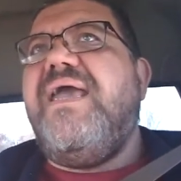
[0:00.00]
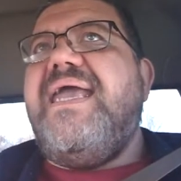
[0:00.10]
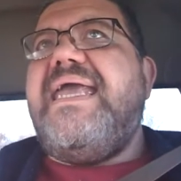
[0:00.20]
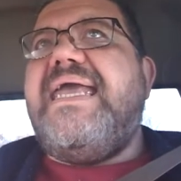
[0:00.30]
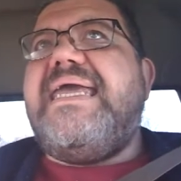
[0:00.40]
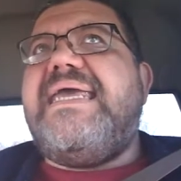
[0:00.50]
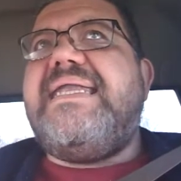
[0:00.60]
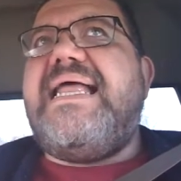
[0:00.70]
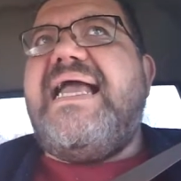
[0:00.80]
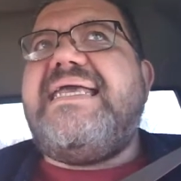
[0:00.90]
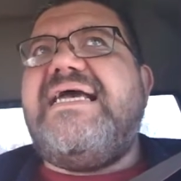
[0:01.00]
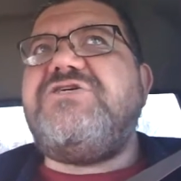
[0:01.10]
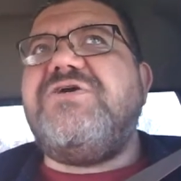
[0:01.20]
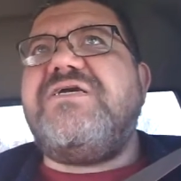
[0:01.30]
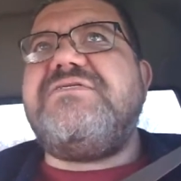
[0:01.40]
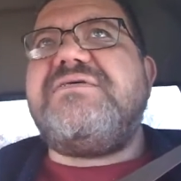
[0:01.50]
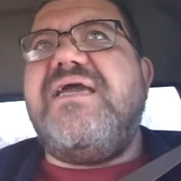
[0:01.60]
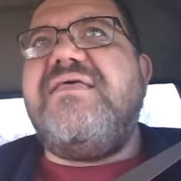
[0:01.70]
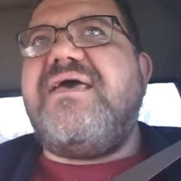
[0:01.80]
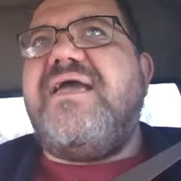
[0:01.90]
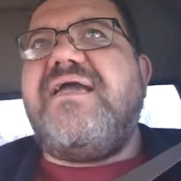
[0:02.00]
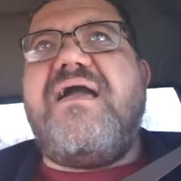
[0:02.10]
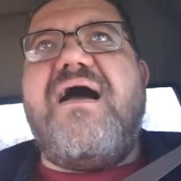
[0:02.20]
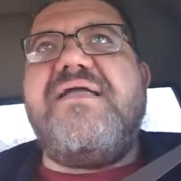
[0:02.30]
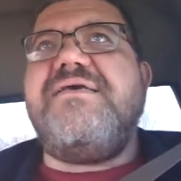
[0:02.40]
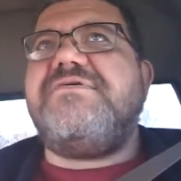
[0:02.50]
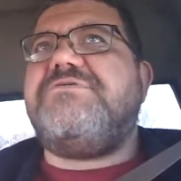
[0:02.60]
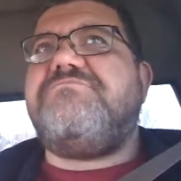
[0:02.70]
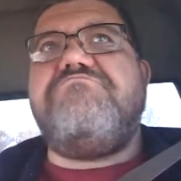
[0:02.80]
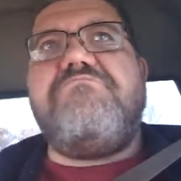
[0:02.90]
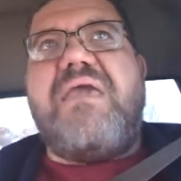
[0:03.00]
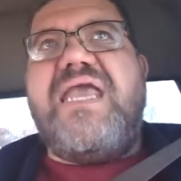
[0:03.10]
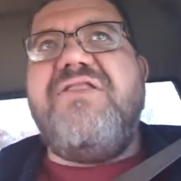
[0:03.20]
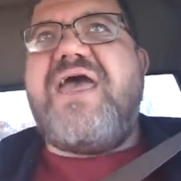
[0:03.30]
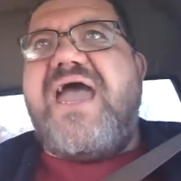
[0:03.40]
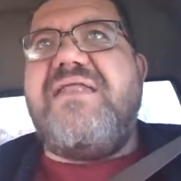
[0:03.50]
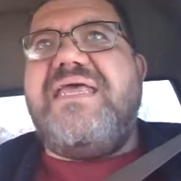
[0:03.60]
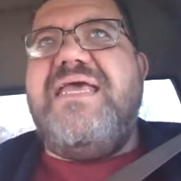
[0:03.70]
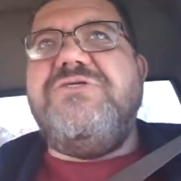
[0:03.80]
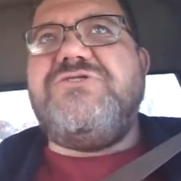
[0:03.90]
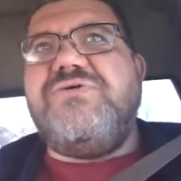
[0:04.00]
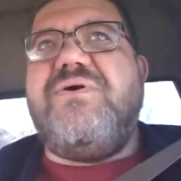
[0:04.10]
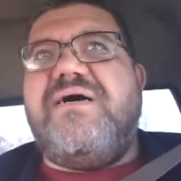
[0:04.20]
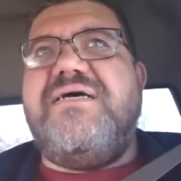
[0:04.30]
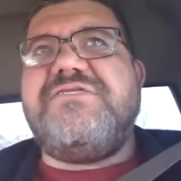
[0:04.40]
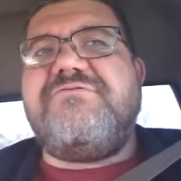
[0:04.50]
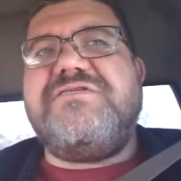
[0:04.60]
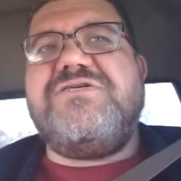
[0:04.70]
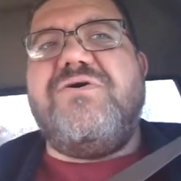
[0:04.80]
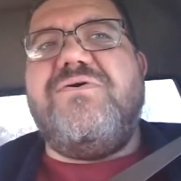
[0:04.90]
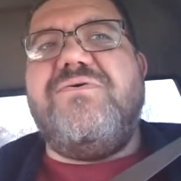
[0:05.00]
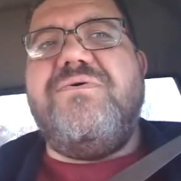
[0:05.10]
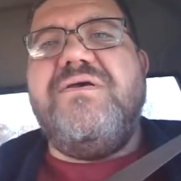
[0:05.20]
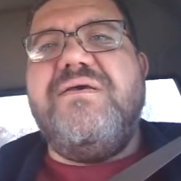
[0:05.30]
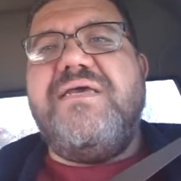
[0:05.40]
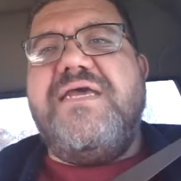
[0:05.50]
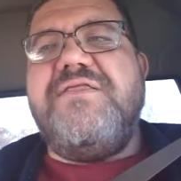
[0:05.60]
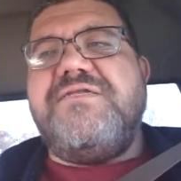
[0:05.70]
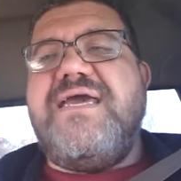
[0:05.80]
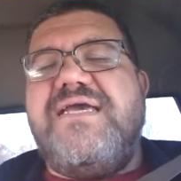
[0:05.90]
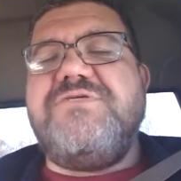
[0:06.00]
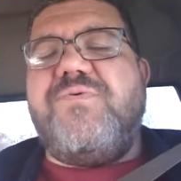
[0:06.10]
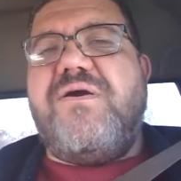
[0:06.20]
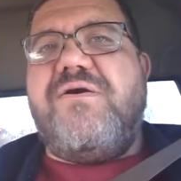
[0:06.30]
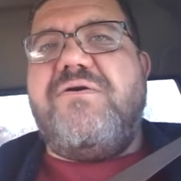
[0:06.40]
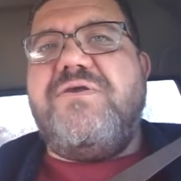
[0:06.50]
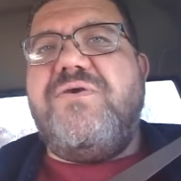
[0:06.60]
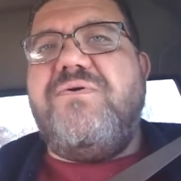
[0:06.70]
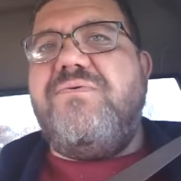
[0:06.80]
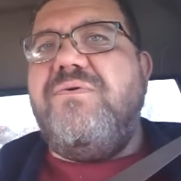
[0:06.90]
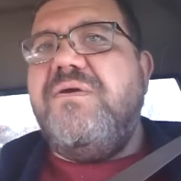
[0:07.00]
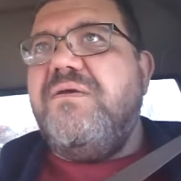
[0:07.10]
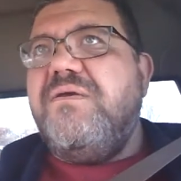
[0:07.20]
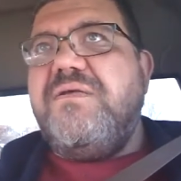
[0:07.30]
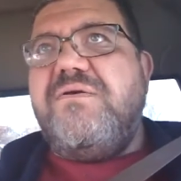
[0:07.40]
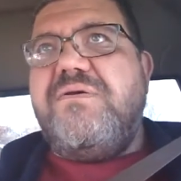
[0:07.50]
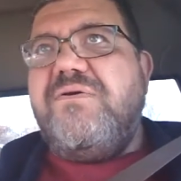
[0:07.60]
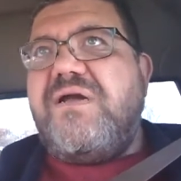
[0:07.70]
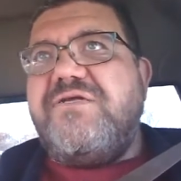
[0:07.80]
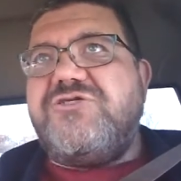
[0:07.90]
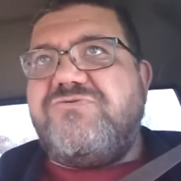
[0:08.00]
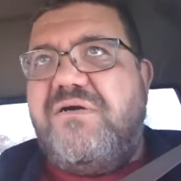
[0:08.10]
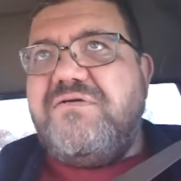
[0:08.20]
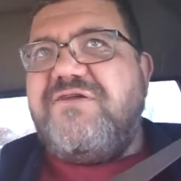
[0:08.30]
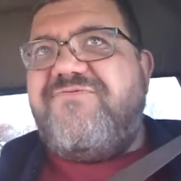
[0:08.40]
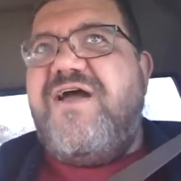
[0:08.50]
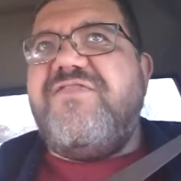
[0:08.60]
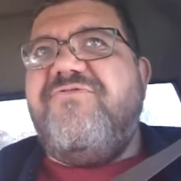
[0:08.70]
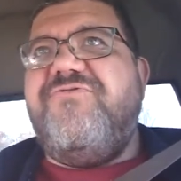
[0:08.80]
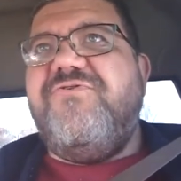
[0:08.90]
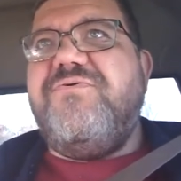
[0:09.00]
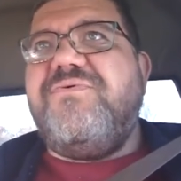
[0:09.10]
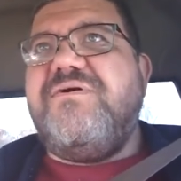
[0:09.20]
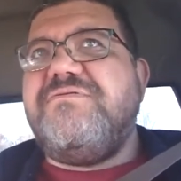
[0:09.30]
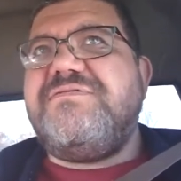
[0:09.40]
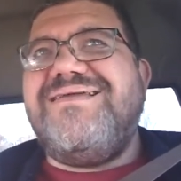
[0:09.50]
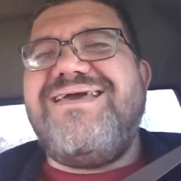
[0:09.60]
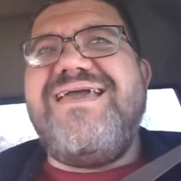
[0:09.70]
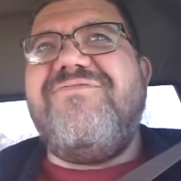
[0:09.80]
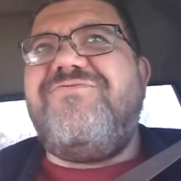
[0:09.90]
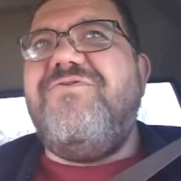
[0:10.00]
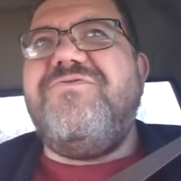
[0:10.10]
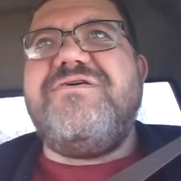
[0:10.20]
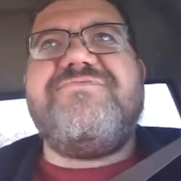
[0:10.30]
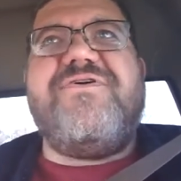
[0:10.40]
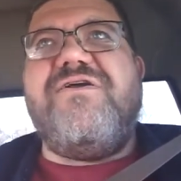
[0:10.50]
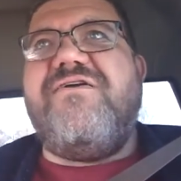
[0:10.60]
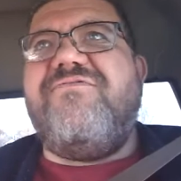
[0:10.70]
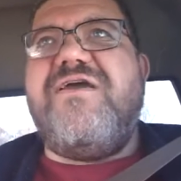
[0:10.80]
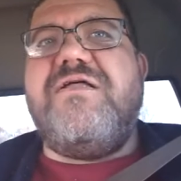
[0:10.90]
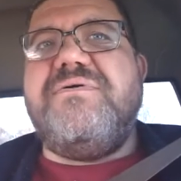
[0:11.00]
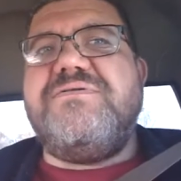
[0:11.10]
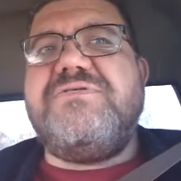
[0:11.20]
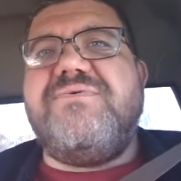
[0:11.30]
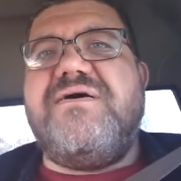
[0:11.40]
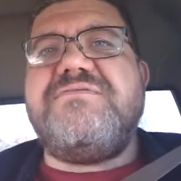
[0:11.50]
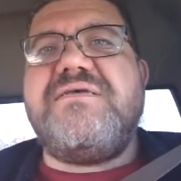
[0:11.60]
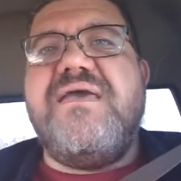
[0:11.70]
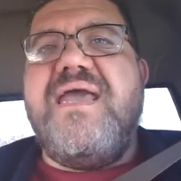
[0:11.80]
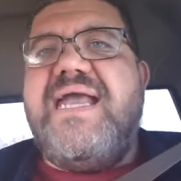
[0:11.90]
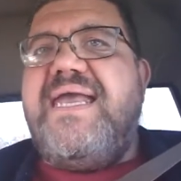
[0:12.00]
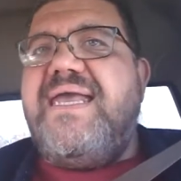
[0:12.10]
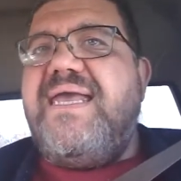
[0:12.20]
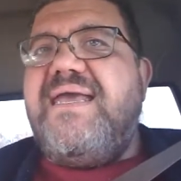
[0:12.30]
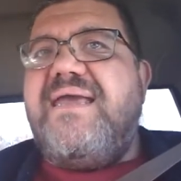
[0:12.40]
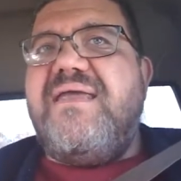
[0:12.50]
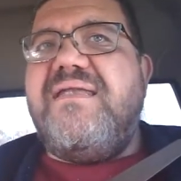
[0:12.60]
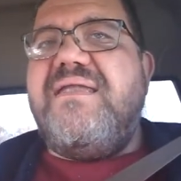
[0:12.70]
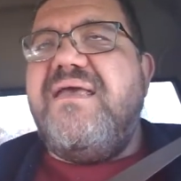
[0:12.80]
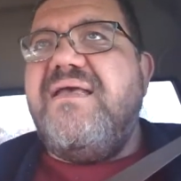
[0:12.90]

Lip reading: And I guess you could say that God has made that into us. So in the days where you kind of struggle to find the food, well, today food is very available to us, and